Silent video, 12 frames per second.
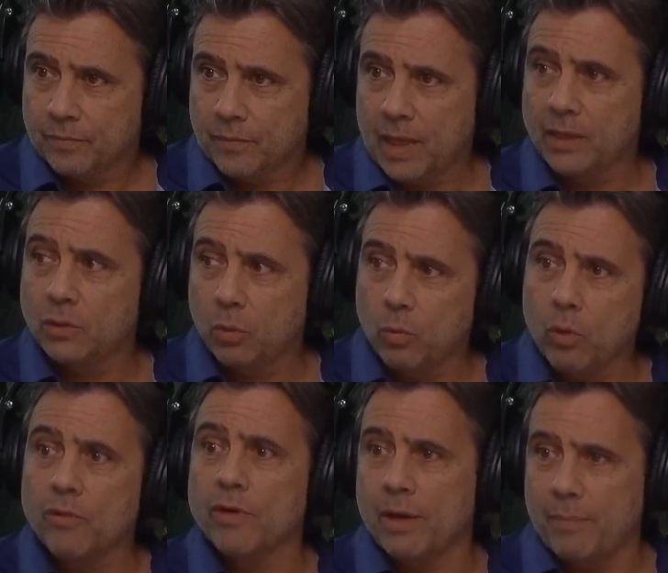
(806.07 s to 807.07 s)
and to
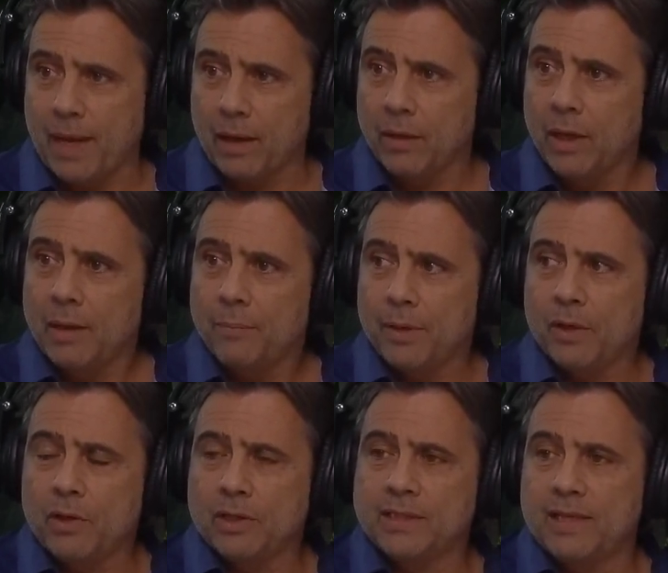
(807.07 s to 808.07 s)
worry about,
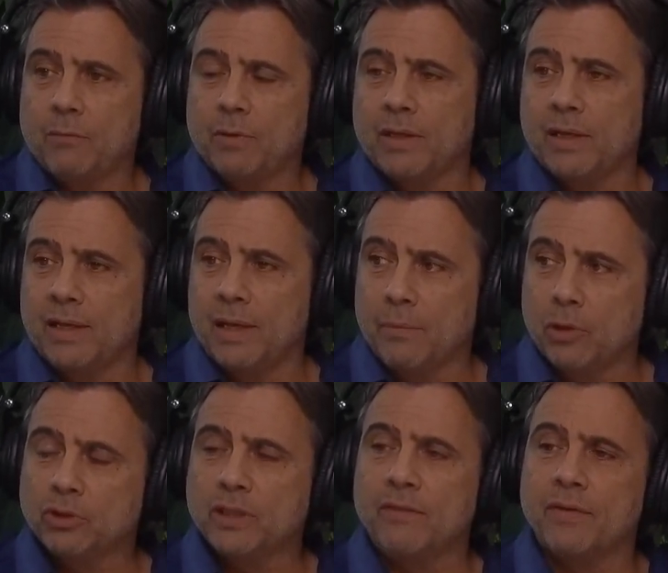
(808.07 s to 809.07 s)
because the
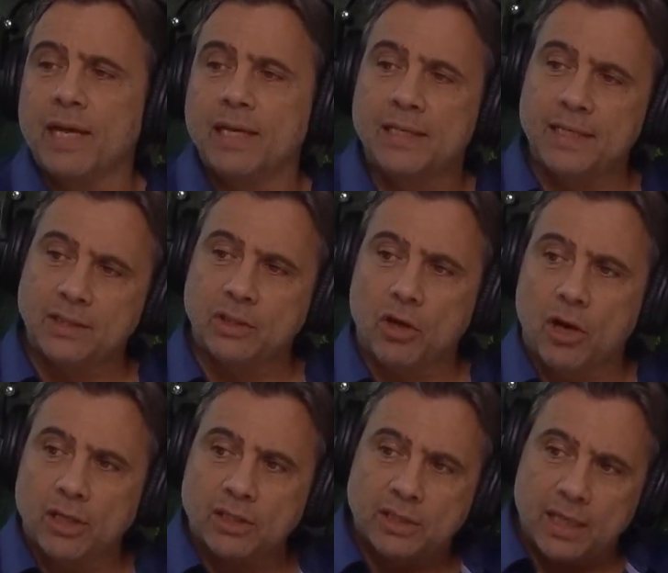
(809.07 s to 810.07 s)
emotion never got
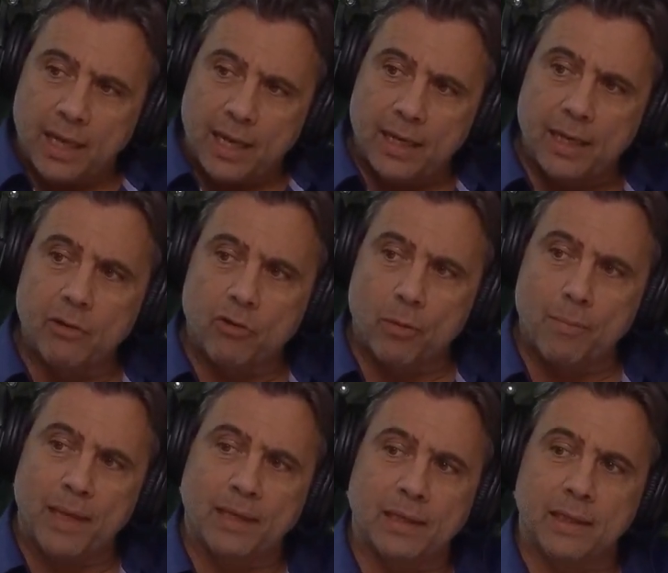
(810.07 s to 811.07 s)
discharged and
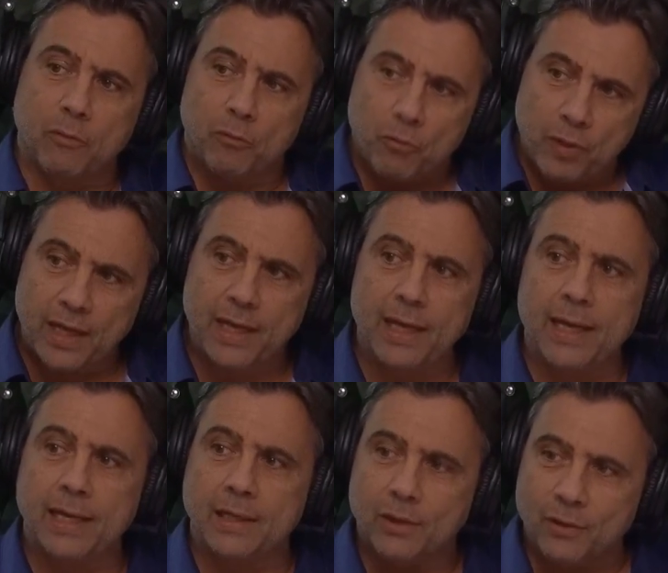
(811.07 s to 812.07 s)
incrementally
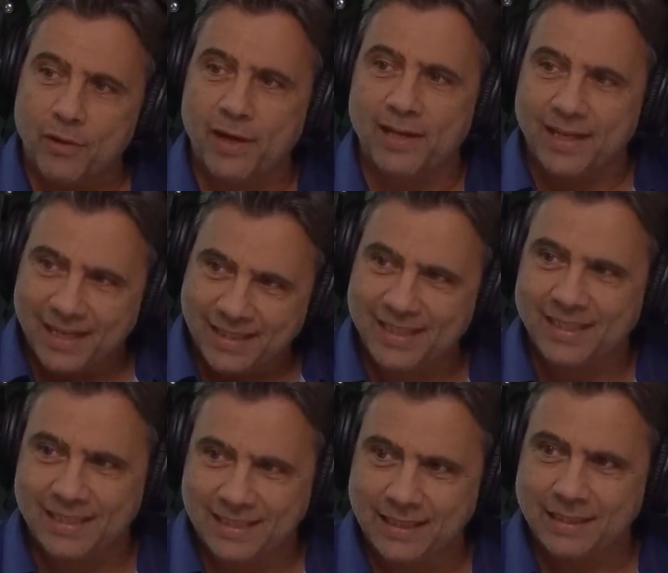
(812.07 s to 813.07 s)
reintegrated into the
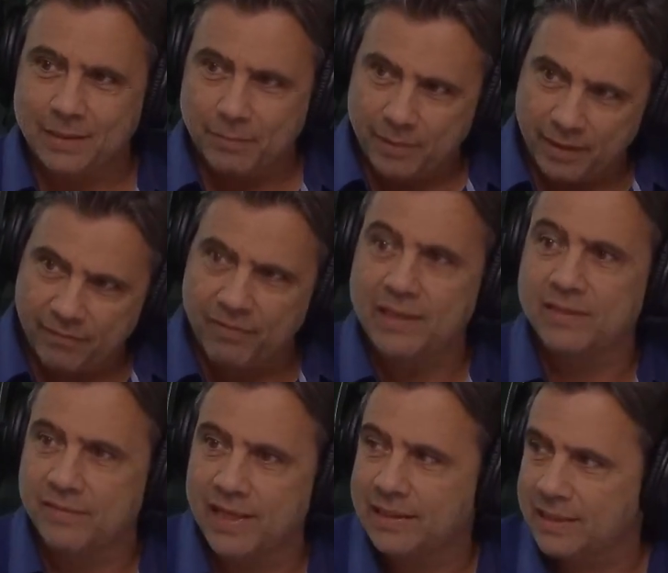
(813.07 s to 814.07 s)
system in the face
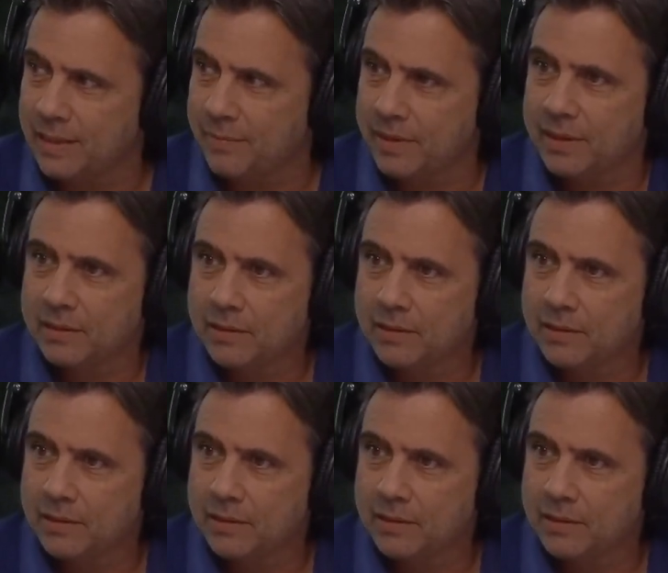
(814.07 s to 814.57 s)
of that stimulus.